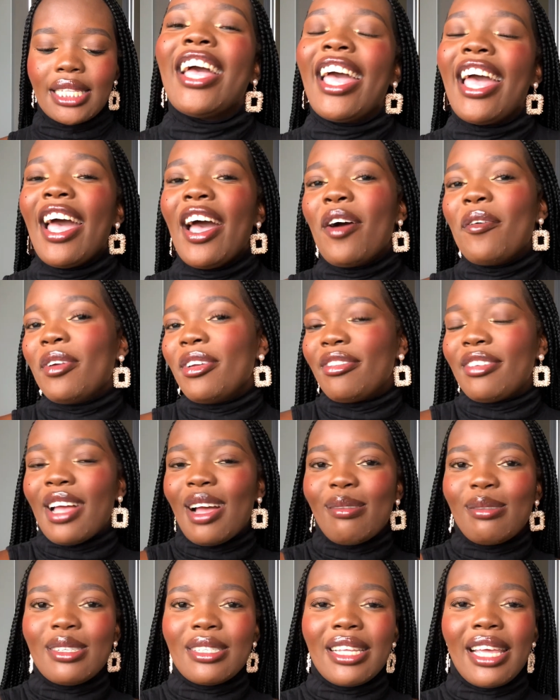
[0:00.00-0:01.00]
Okay, we've
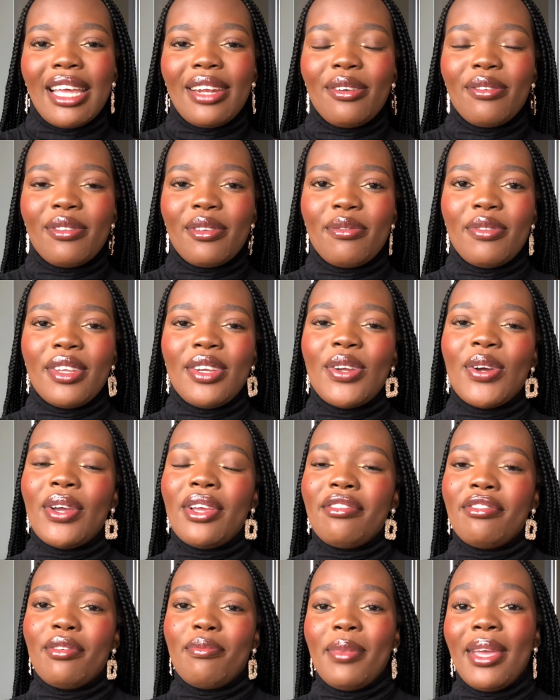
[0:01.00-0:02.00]
come to the end of the video.
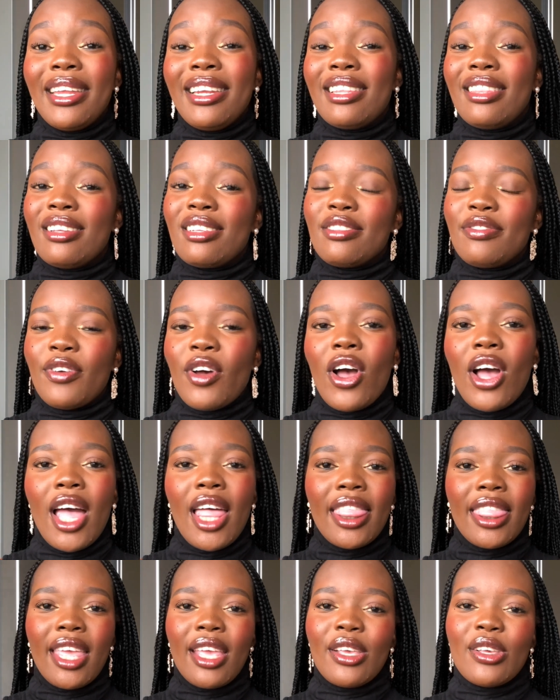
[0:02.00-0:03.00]
If you made it this far,
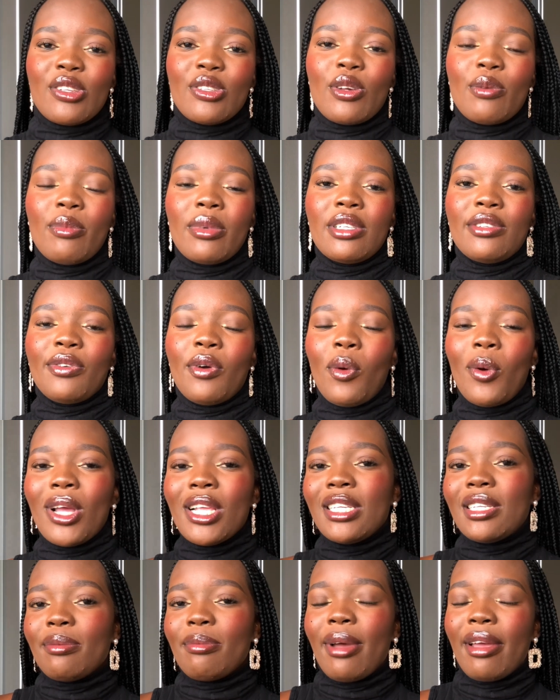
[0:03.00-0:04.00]
thank you so much for
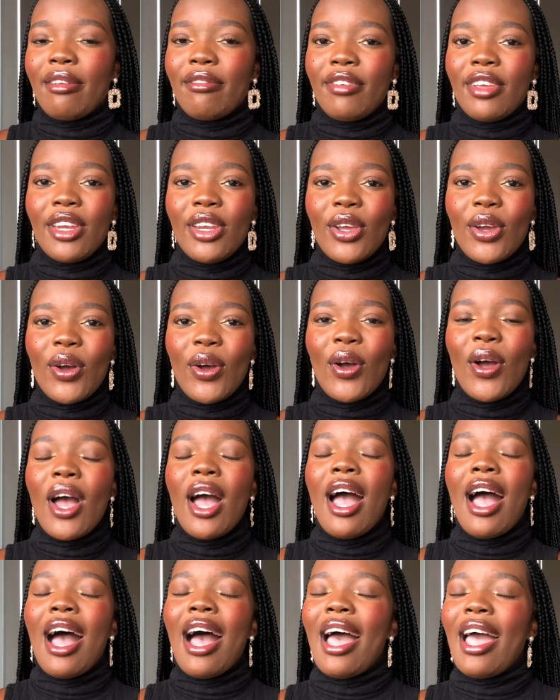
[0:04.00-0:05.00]
watching my video.
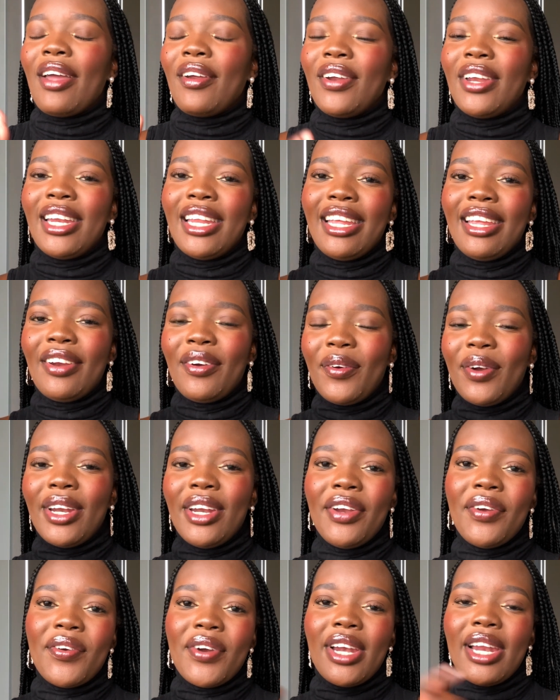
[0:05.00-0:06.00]
I really
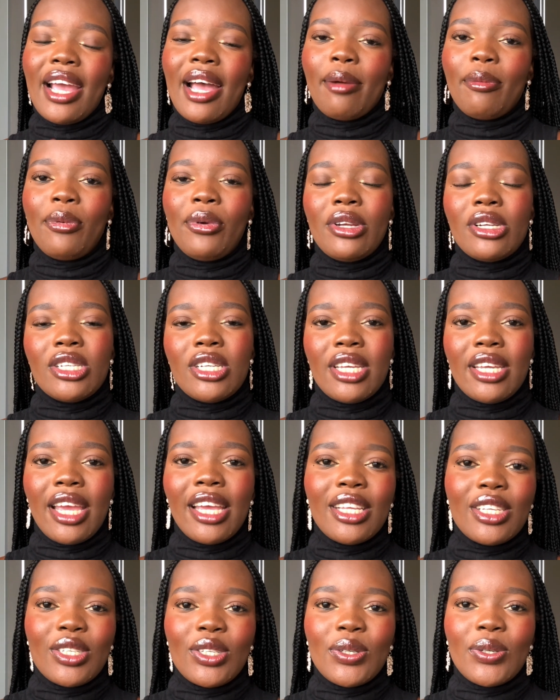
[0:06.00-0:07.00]

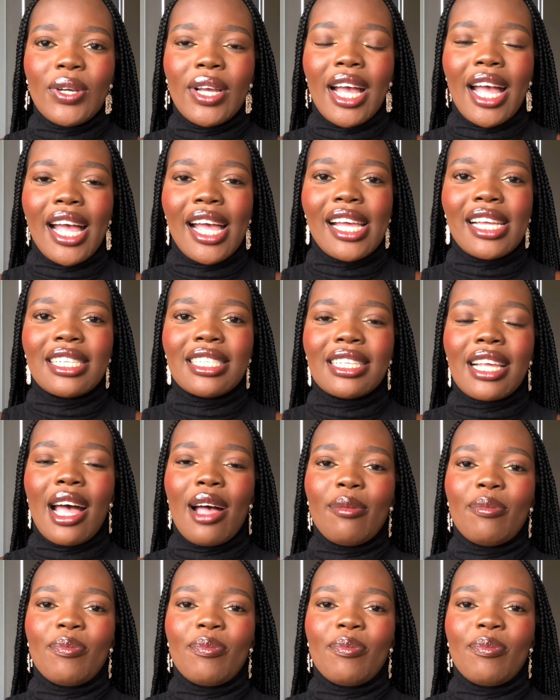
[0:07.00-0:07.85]
appreciate you guys.